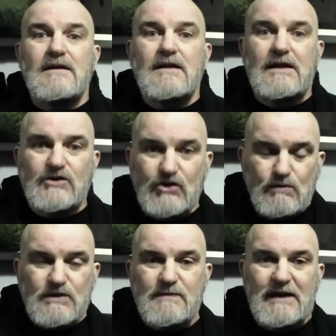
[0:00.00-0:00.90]

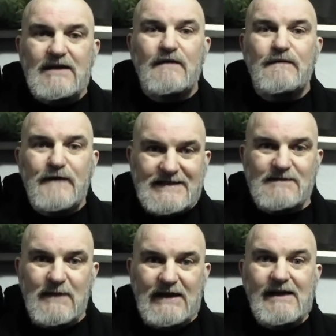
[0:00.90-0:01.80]
suits me, fits
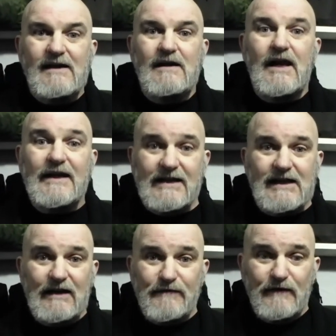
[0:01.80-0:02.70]
me like a glove.